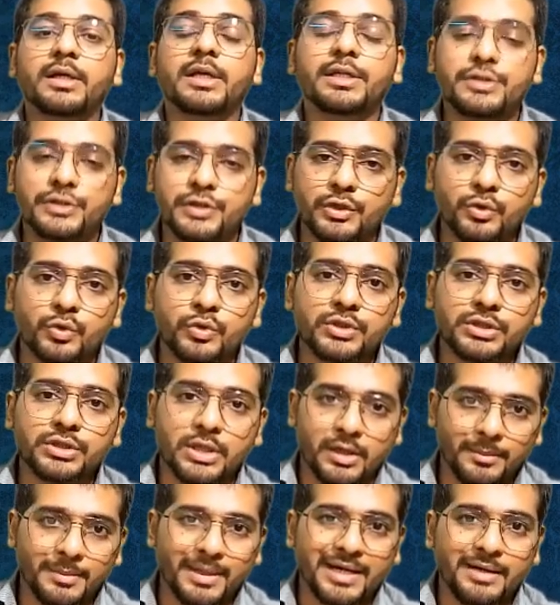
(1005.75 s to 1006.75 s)

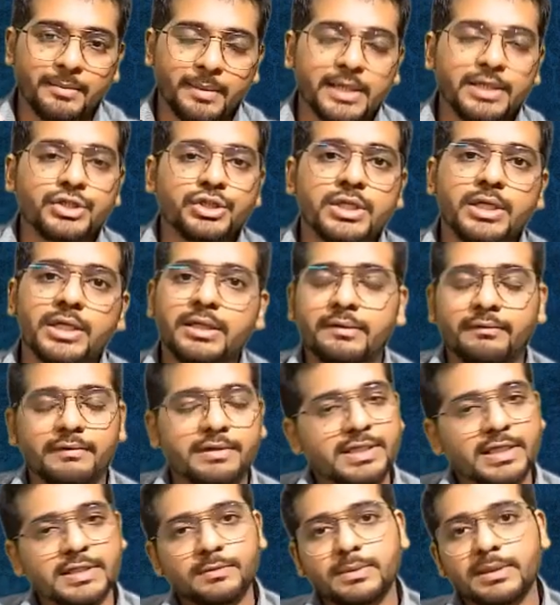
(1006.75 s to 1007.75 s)
institute's amendment sheet,
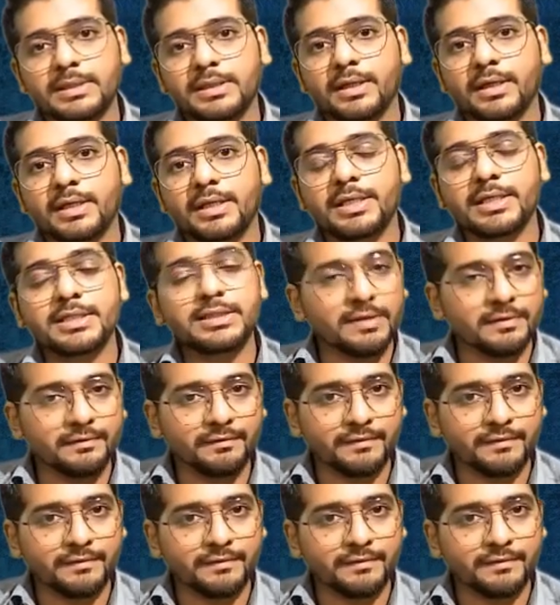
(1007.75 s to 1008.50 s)
which has been released